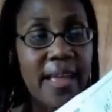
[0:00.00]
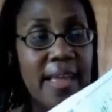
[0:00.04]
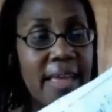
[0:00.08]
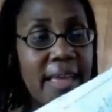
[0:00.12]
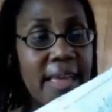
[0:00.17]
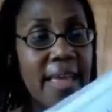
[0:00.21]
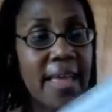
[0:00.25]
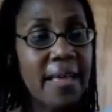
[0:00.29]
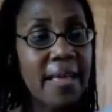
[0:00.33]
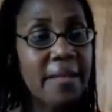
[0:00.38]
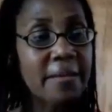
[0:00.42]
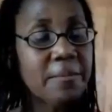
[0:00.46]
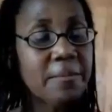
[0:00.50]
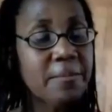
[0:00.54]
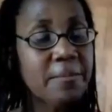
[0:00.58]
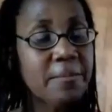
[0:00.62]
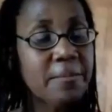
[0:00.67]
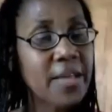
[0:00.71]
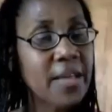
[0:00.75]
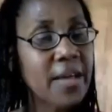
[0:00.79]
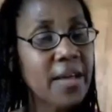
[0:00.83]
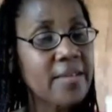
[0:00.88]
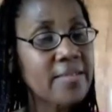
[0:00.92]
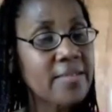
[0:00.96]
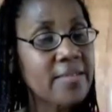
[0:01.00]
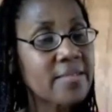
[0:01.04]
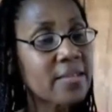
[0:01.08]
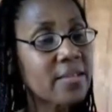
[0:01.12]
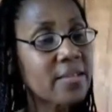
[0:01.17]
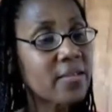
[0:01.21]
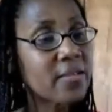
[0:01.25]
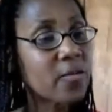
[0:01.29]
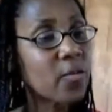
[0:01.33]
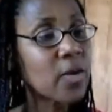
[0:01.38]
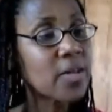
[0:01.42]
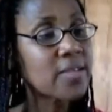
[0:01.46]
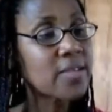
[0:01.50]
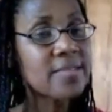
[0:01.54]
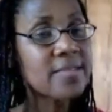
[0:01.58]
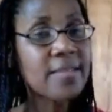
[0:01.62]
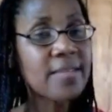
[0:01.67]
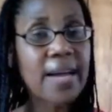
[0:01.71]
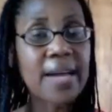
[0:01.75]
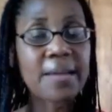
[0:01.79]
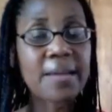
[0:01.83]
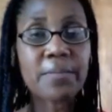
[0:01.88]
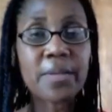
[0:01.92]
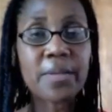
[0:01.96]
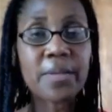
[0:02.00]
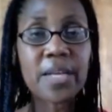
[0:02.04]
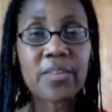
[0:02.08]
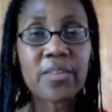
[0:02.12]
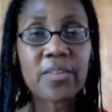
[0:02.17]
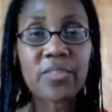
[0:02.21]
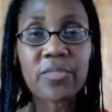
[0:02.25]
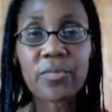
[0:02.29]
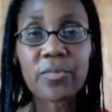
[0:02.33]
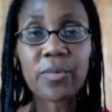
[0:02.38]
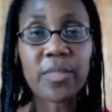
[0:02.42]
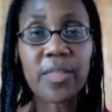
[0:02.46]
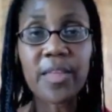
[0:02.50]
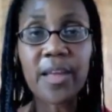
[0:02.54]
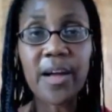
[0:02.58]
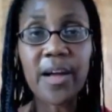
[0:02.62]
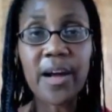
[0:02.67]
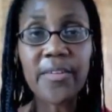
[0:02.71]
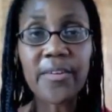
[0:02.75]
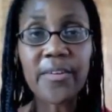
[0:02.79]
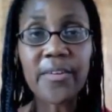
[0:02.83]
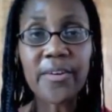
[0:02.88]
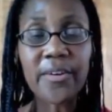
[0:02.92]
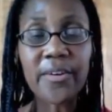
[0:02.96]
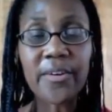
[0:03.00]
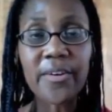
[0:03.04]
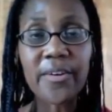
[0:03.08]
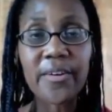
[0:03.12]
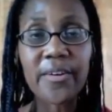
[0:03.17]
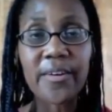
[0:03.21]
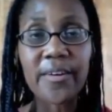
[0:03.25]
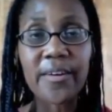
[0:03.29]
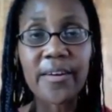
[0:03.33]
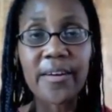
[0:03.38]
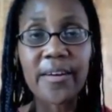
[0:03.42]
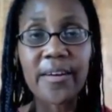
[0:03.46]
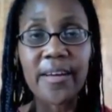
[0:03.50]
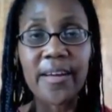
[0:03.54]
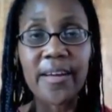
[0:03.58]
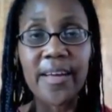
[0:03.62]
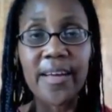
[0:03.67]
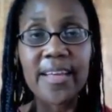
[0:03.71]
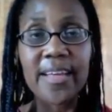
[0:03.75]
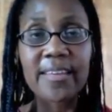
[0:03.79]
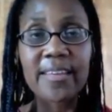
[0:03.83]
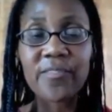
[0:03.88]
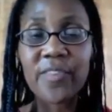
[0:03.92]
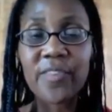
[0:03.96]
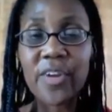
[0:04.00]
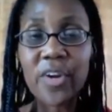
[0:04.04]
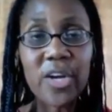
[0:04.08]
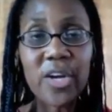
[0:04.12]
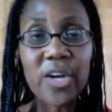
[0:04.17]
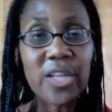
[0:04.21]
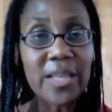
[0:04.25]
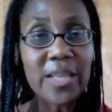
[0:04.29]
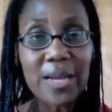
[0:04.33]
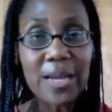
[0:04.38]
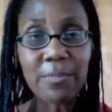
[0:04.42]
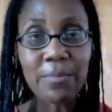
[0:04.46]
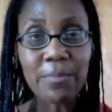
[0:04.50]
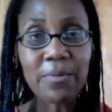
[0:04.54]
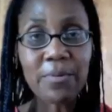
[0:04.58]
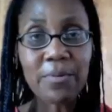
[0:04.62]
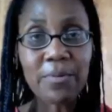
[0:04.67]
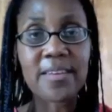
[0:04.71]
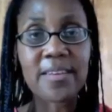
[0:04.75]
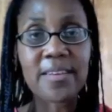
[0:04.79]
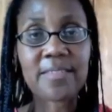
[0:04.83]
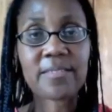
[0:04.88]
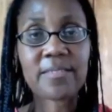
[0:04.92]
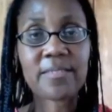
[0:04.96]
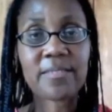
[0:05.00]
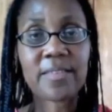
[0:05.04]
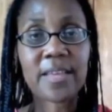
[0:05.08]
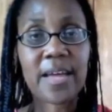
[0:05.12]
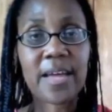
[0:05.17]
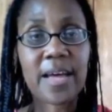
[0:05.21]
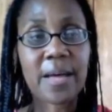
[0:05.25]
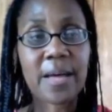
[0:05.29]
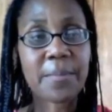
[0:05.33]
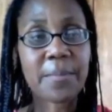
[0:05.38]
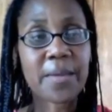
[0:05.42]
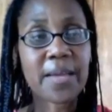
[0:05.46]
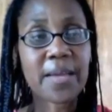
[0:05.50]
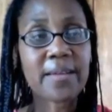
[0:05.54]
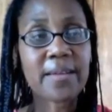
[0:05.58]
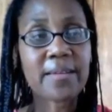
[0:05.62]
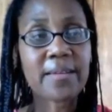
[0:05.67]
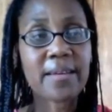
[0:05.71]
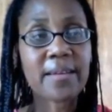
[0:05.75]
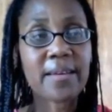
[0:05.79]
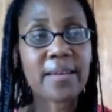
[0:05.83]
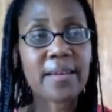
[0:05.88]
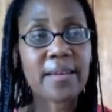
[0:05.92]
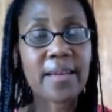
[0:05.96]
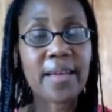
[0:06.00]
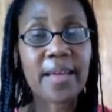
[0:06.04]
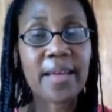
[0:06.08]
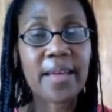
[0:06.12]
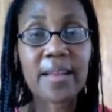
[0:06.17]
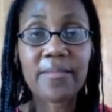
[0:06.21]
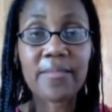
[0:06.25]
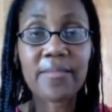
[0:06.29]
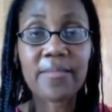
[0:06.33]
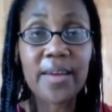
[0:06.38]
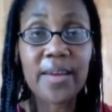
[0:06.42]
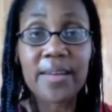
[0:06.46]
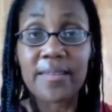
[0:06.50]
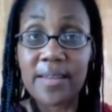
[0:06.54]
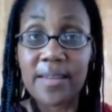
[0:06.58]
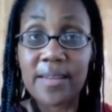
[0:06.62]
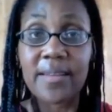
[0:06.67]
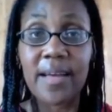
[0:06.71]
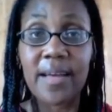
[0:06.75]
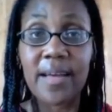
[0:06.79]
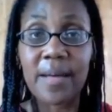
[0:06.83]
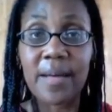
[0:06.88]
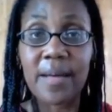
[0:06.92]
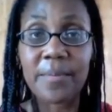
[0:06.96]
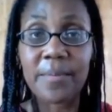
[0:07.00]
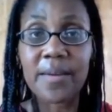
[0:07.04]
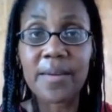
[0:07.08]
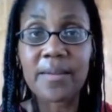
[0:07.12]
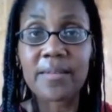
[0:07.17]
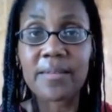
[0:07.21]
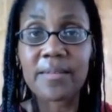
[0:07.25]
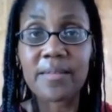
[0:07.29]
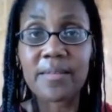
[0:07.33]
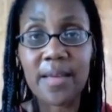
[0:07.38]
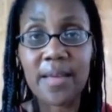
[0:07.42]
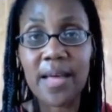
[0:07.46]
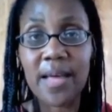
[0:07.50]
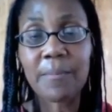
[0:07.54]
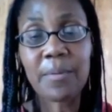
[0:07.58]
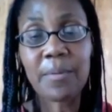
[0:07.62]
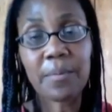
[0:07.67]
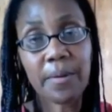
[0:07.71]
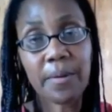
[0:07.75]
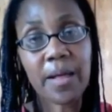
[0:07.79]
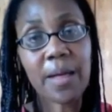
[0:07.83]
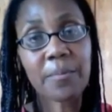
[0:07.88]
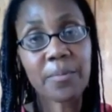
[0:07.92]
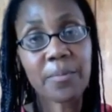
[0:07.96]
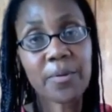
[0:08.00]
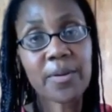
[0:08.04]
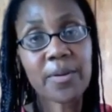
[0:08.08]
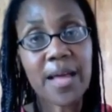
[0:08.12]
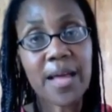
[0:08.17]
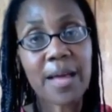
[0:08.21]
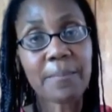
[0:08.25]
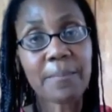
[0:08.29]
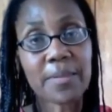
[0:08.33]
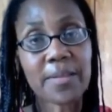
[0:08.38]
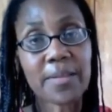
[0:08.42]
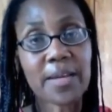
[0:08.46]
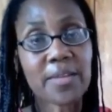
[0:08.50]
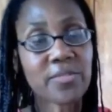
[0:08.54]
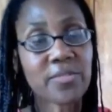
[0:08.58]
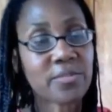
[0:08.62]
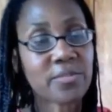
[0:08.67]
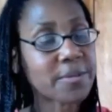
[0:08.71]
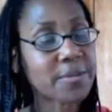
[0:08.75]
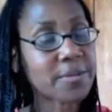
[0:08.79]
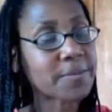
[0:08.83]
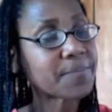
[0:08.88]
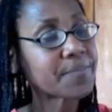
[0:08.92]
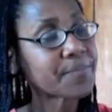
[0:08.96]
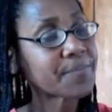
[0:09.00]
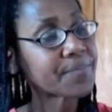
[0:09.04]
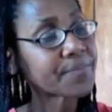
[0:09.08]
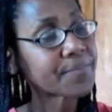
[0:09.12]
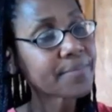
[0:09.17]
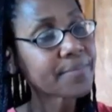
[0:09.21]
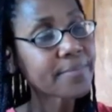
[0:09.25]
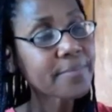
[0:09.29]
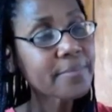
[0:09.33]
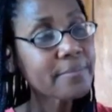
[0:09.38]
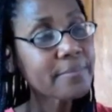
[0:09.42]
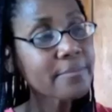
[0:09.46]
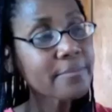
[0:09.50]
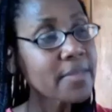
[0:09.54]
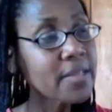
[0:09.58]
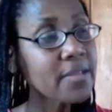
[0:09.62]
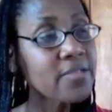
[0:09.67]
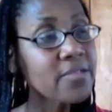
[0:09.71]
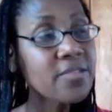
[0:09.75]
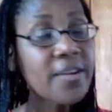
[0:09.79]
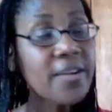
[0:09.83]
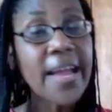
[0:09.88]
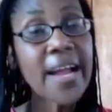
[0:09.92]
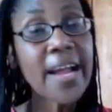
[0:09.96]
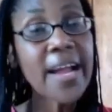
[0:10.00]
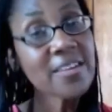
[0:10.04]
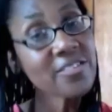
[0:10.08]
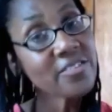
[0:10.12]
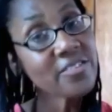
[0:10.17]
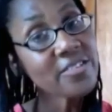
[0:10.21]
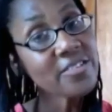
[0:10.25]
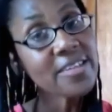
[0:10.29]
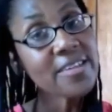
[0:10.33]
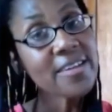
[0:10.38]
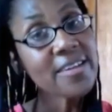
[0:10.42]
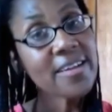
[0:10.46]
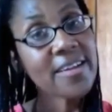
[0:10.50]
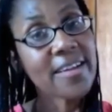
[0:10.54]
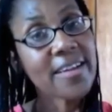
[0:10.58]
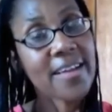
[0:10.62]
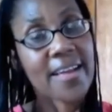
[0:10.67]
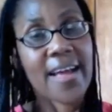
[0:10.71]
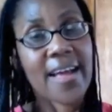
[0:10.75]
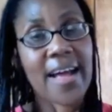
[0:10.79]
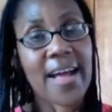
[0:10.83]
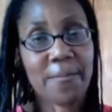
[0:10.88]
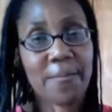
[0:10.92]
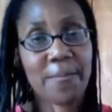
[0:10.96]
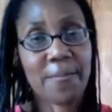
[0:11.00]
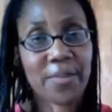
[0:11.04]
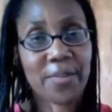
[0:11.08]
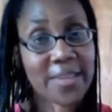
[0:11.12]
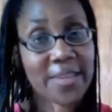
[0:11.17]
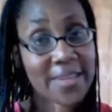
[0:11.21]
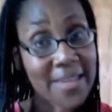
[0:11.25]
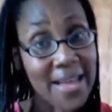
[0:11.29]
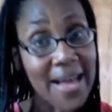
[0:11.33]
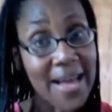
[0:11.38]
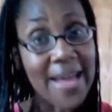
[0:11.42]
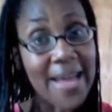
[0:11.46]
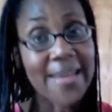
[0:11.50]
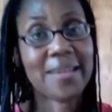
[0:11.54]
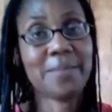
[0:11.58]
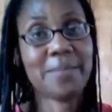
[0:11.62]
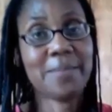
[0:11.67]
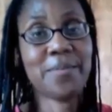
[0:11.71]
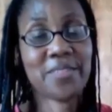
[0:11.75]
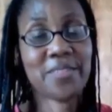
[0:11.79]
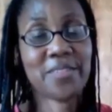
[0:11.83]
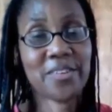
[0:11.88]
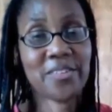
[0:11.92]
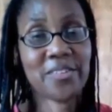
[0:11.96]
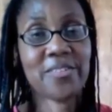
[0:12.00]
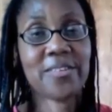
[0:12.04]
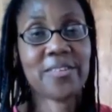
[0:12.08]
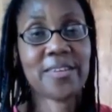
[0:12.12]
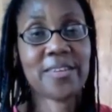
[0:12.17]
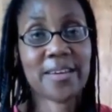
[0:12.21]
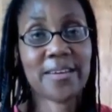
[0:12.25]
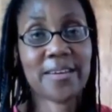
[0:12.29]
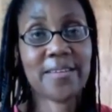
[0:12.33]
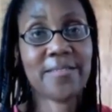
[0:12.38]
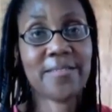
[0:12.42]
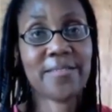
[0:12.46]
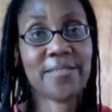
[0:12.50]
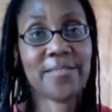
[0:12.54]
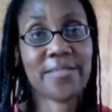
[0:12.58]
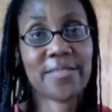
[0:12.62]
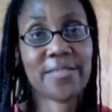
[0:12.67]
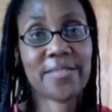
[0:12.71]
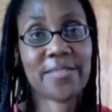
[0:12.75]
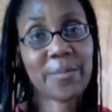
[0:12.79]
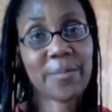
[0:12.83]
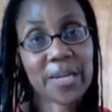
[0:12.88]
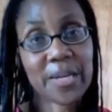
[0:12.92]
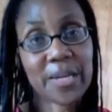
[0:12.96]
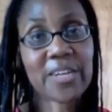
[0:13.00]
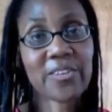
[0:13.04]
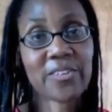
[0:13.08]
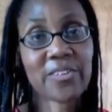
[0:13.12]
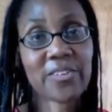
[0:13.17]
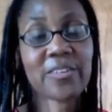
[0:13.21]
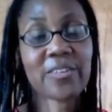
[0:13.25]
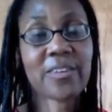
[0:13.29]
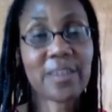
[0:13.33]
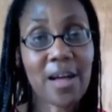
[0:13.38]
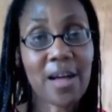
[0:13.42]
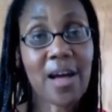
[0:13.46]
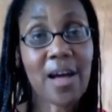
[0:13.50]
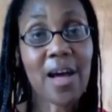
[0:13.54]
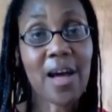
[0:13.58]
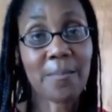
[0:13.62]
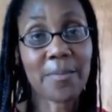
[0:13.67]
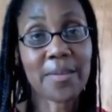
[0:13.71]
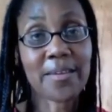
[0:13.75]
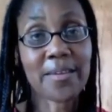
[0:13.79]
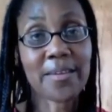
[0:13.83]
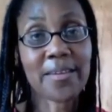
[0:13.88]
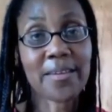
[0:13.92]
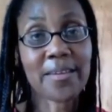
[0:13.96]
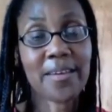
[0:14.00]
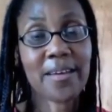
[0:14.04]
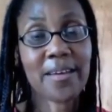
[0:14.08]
and because one side bleeds through to the other, it's very labor intensive to copy it. And if I did copy it, the copy probably would not be legible. So actually, I'm really not in a position to give the patient a copy